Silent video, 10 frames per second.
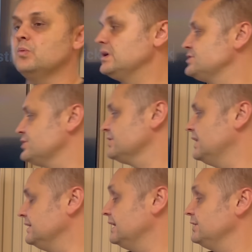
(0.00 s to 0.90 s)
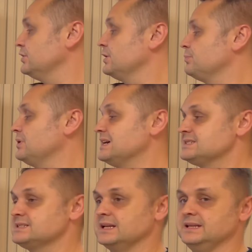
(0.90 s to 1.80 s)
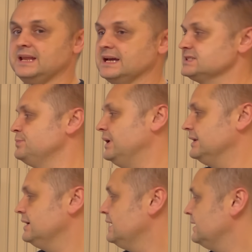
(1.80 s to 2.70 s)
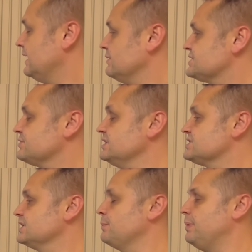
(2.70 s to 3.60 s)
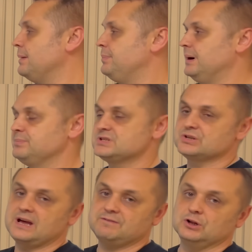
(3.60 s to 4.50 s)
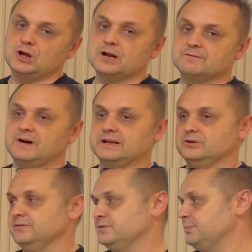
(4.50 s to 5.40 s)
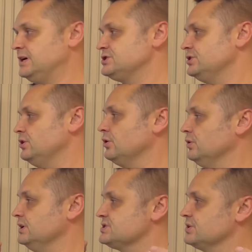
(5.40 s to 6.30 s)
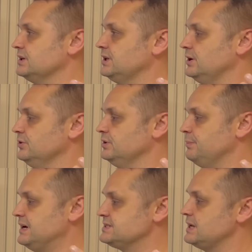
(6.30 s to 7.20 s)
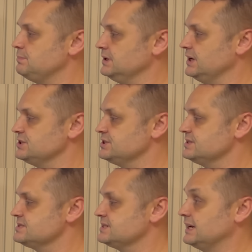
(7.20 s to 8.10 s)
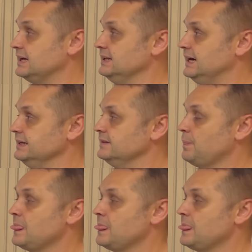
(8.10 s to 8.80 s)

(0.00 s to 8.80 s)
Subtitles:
Once you're done that, you're going to press the next button. Now, a screen's going to pop up. It's going to have a lot of vital information. Not only it's going to tell you the best applications that I like,